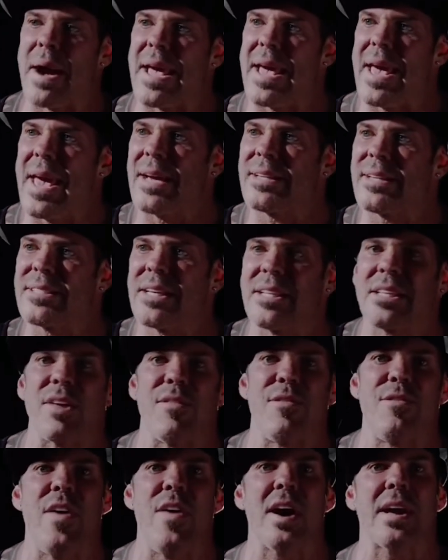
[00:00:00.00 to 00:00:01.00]
I exit
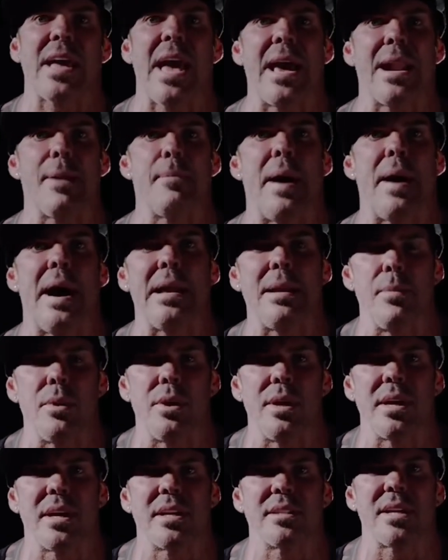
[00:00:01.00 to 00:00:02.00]
the fuck out of
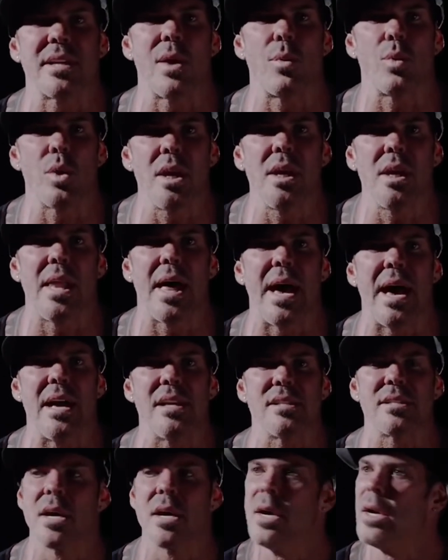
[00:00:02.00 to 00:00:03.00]
bodybuilding because I
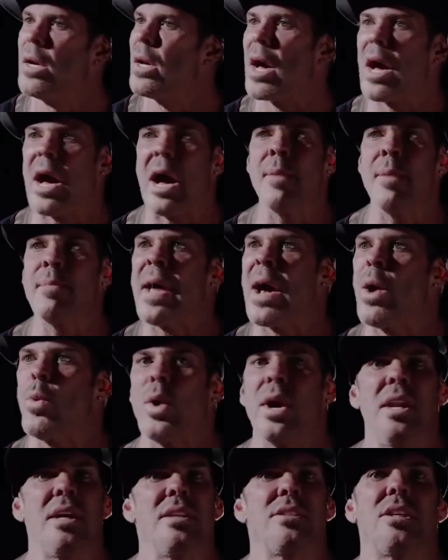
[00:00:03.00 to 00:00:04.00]
realize I'm not
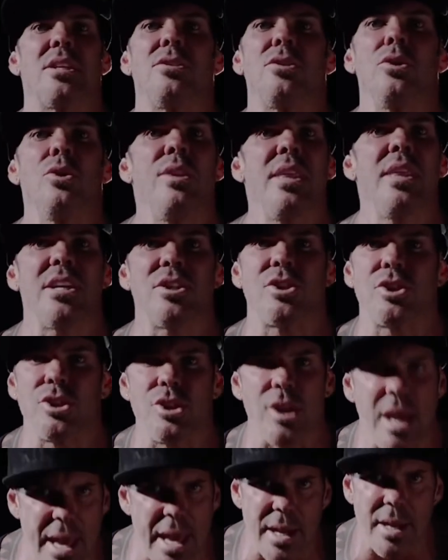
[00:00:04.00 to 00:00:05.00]
willing to do this
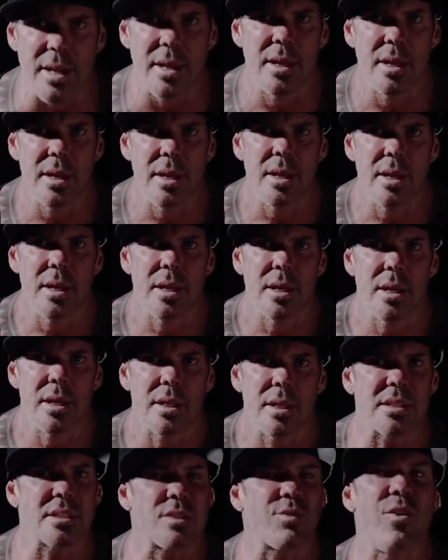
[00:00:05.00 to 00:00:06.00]
shit.
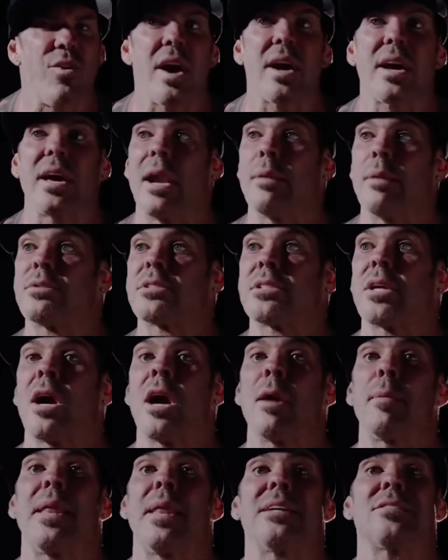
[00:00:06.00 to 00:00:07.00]
It's fucking, I'm
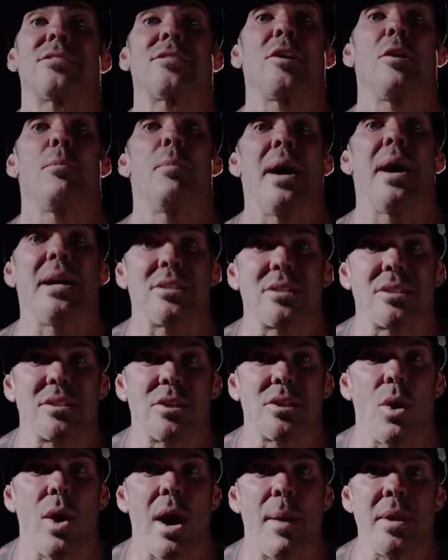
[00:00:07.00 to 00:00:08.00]
sorry, but that's too much.
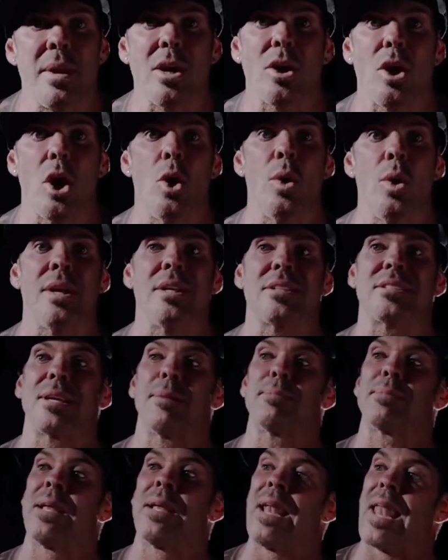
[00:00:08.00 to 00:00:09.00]
So I'm going to go into
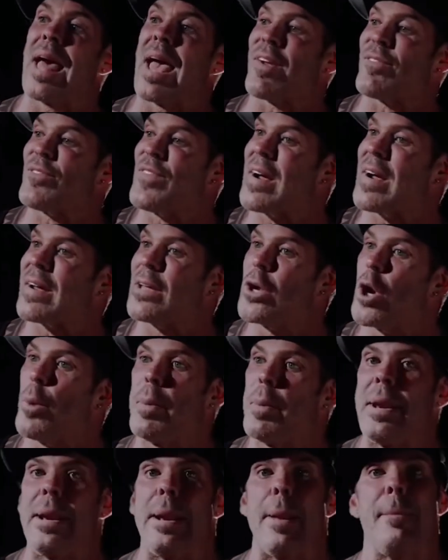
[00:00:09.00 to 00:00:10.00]
something like fucking
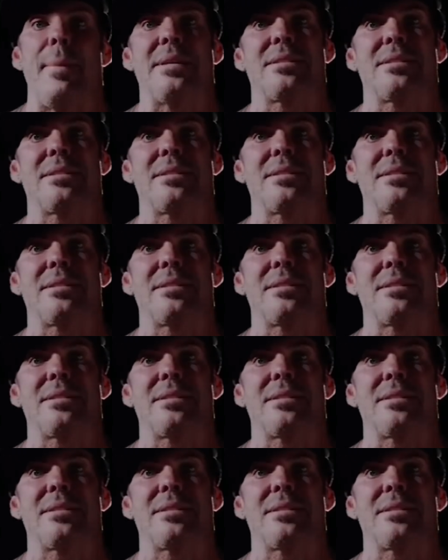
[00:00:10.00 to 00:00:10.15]
opening a